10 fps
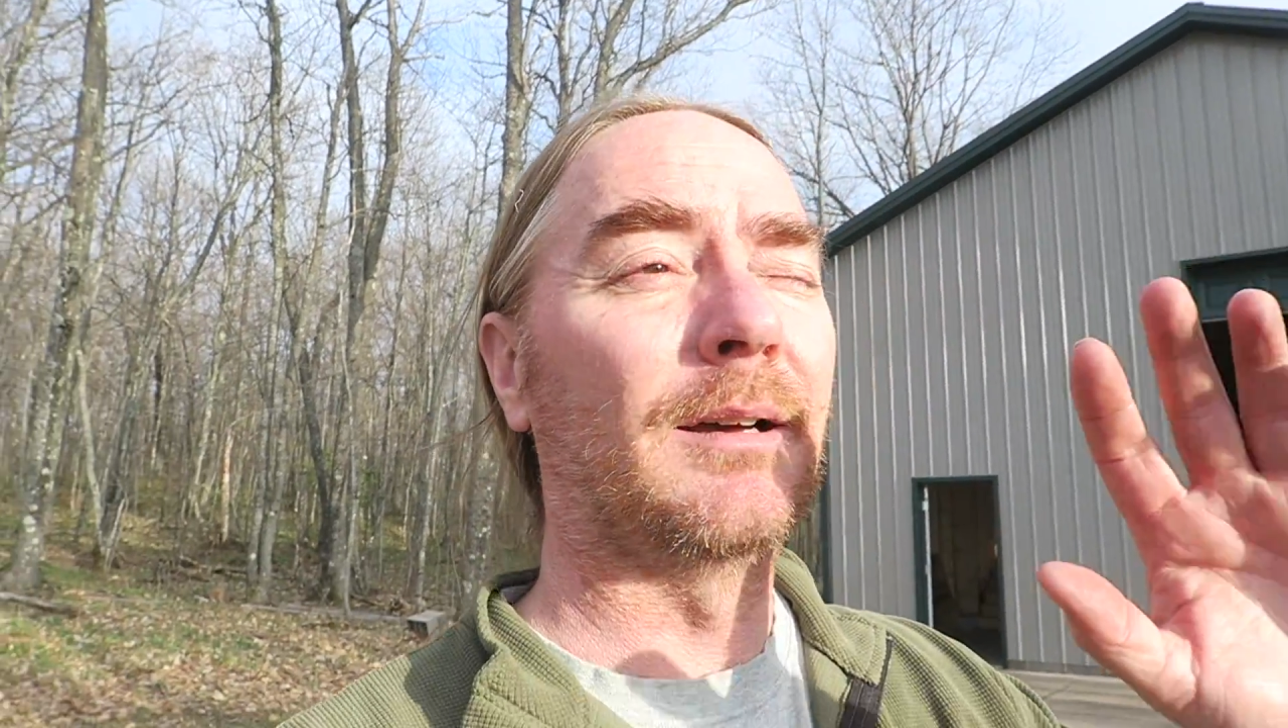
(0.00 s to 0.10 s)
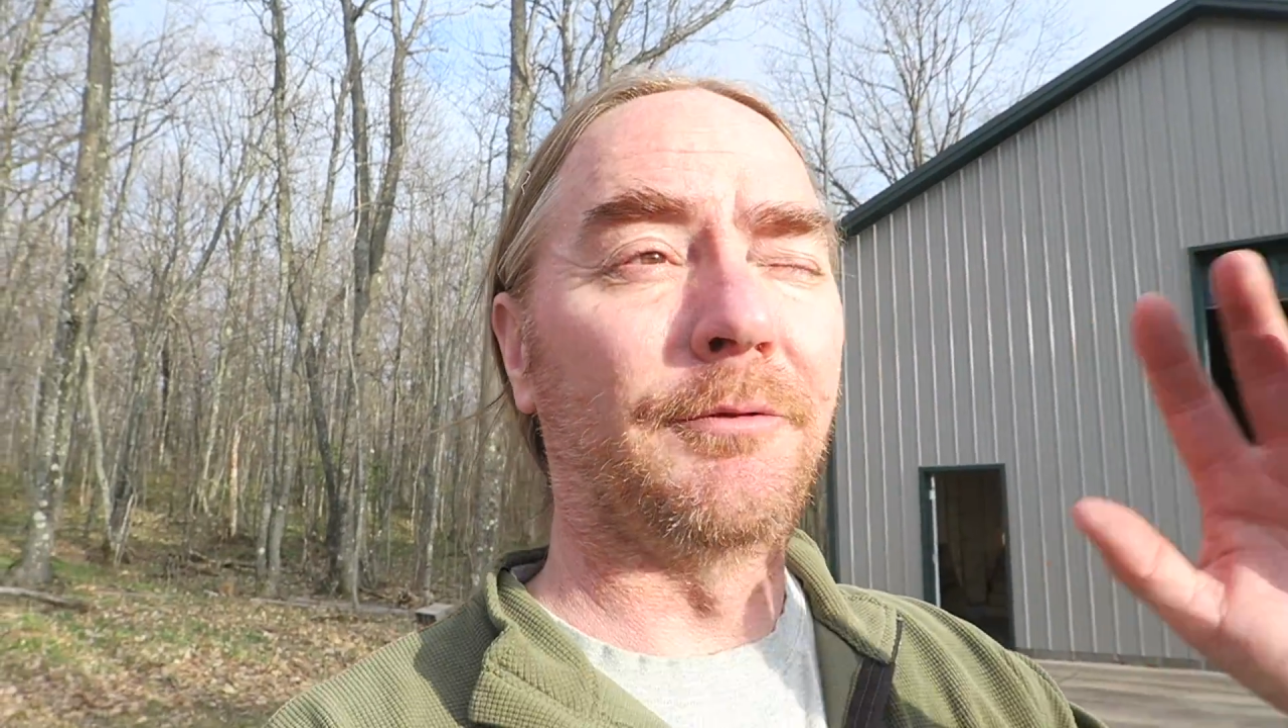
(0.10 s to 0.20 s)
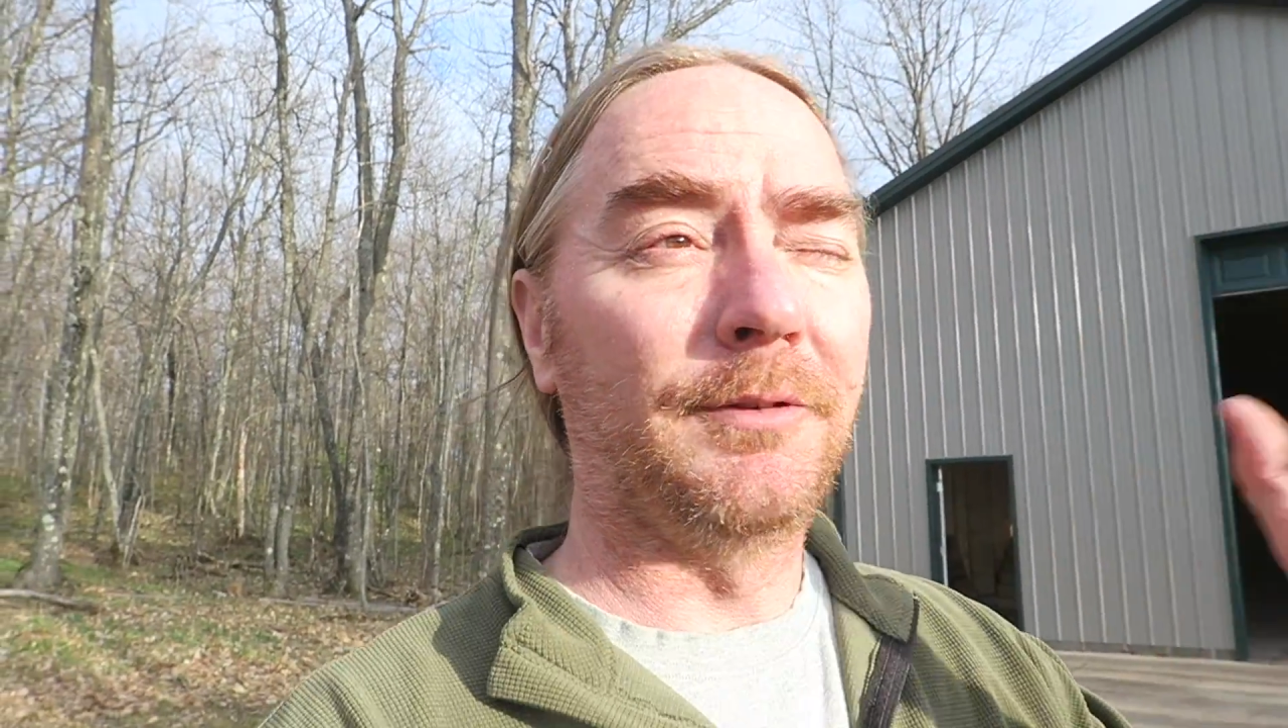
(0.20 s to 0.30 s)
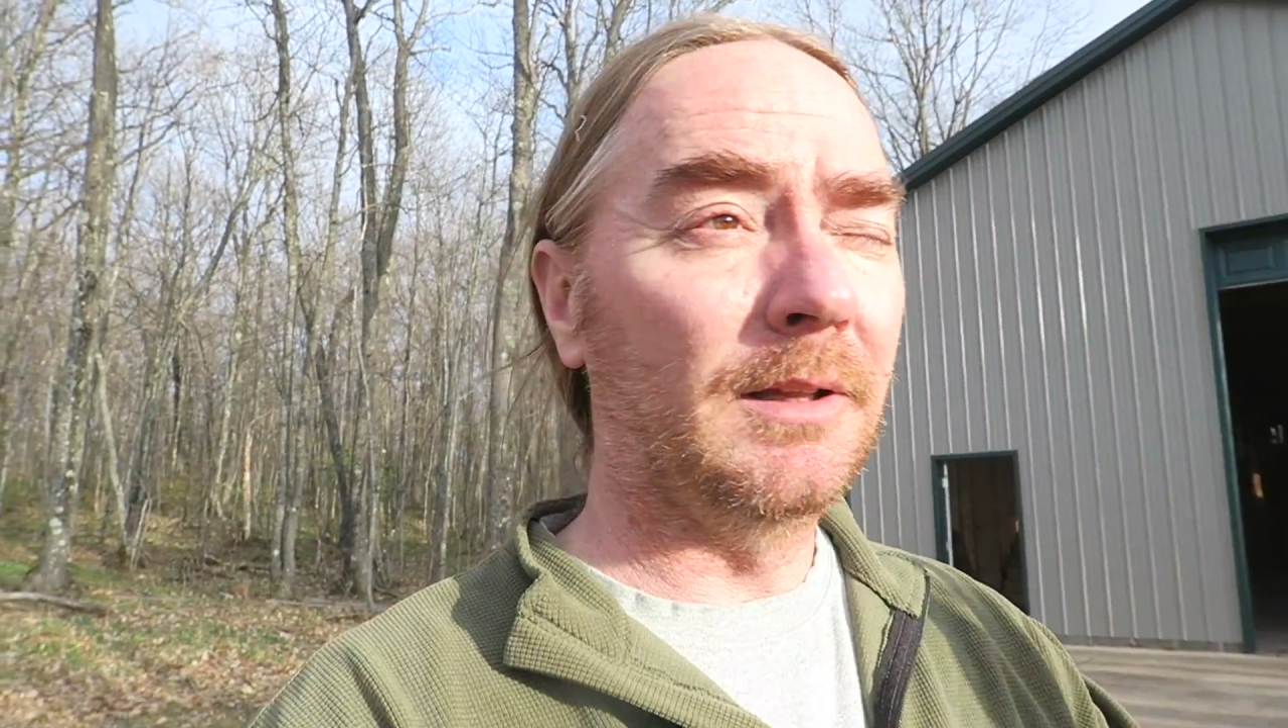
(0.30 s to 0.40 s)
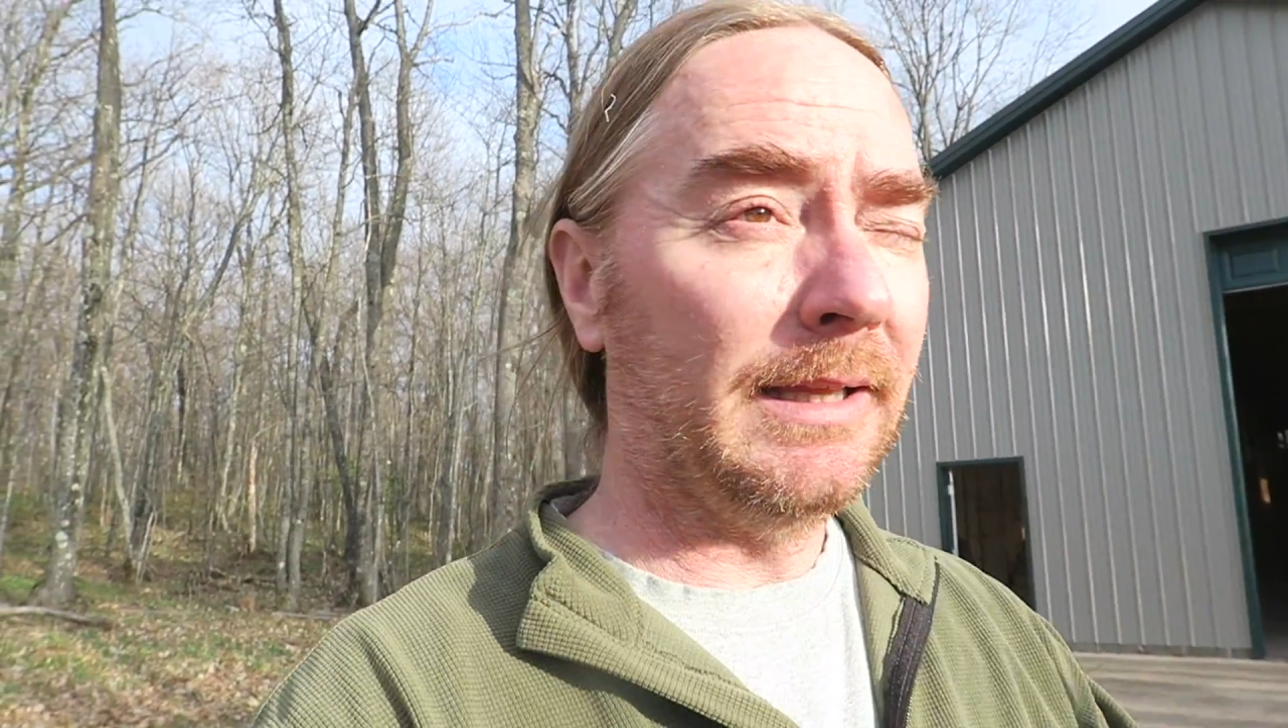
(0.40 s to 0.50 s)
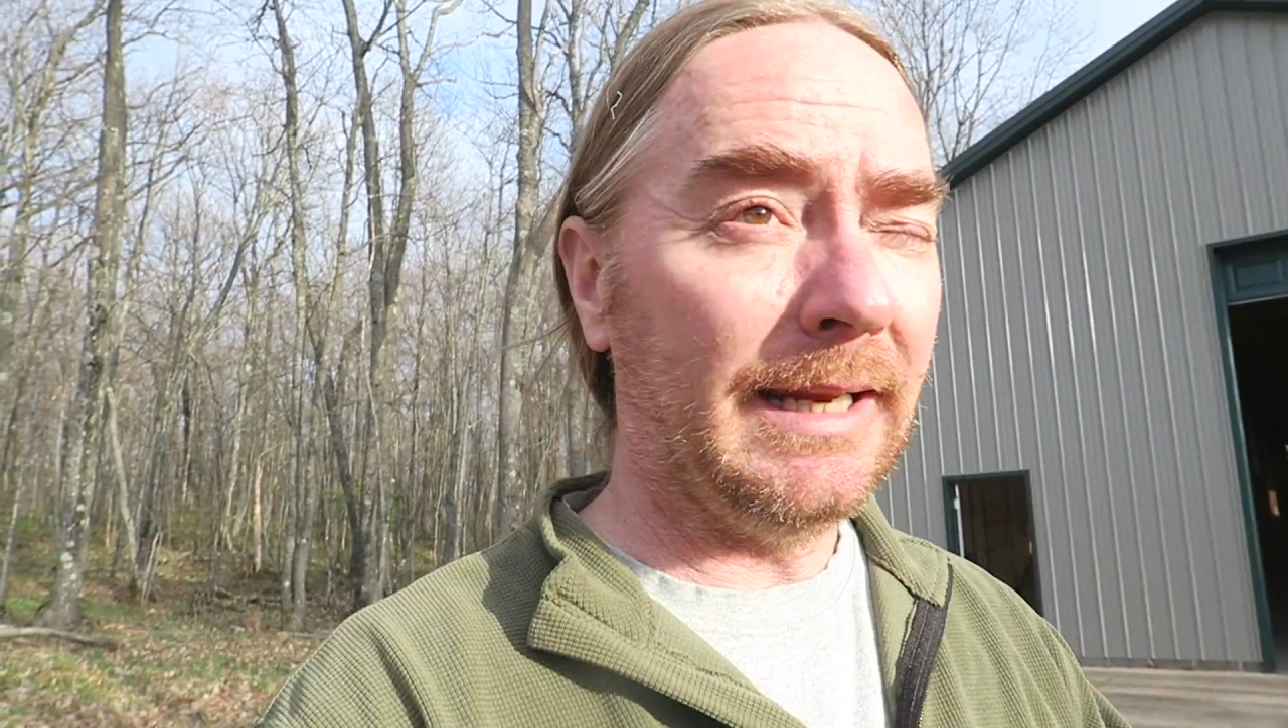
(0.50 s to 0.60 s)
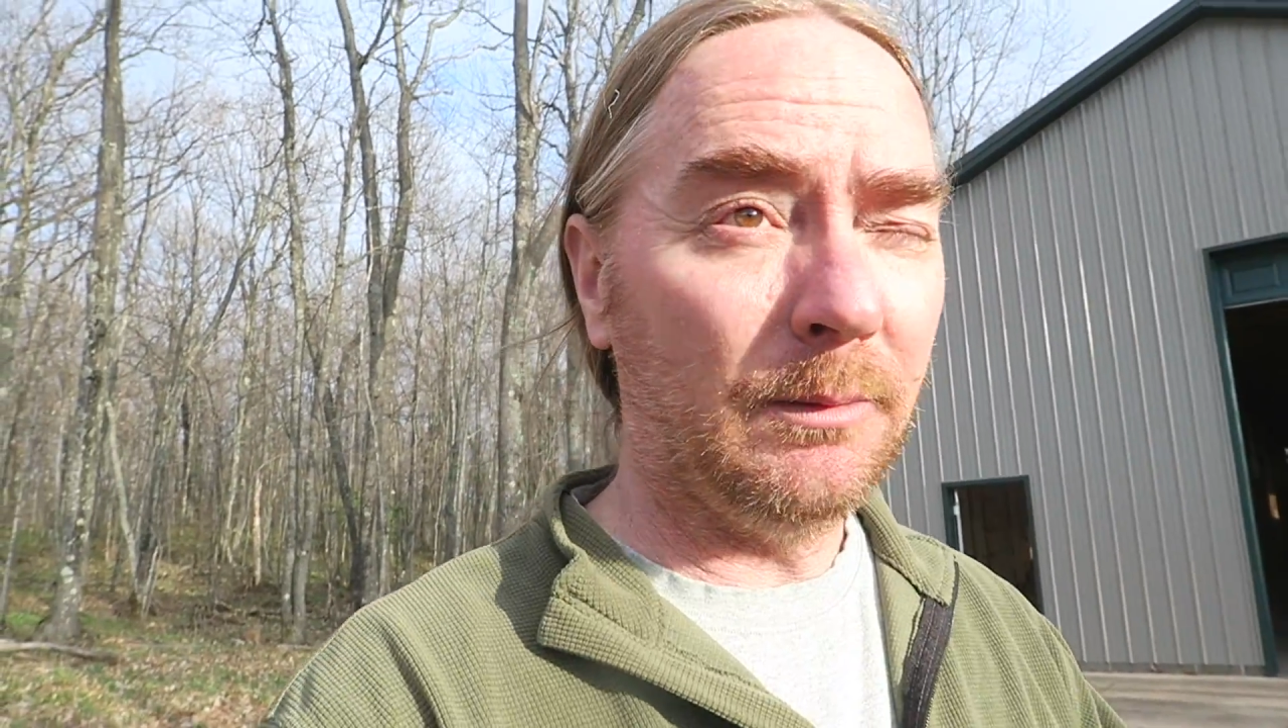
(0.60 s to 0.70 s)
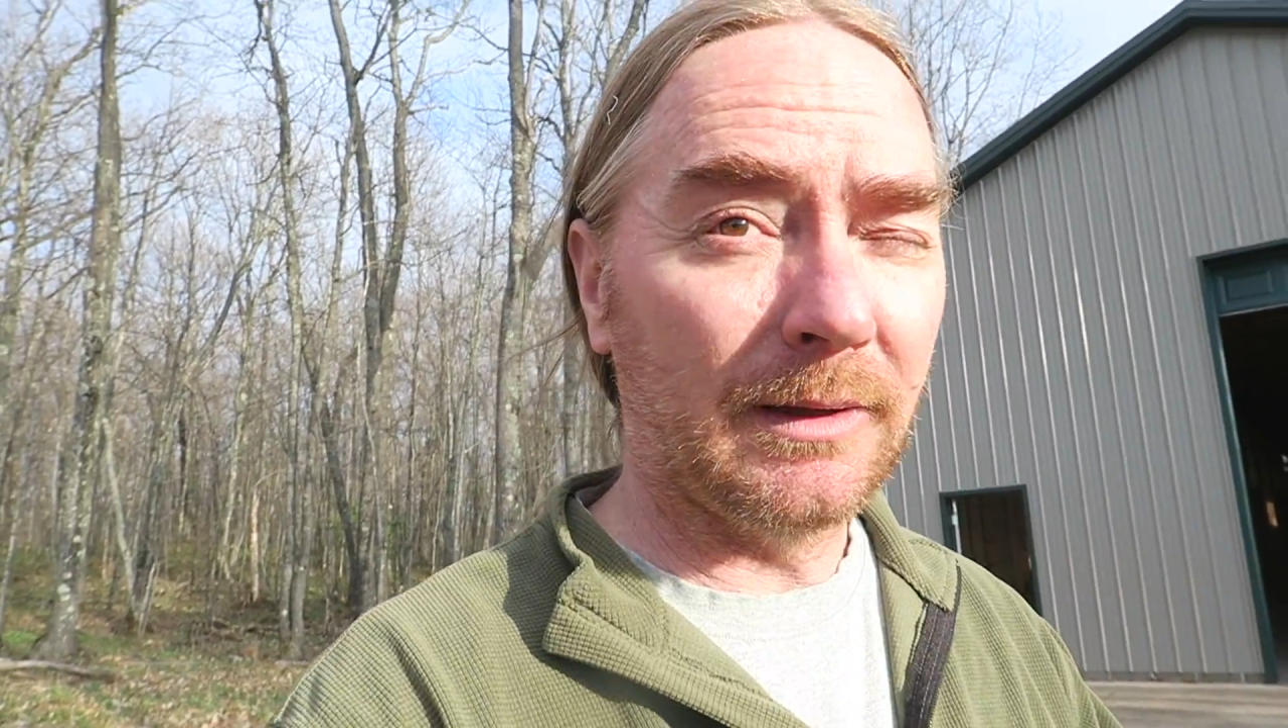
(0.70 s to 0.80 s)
affiliated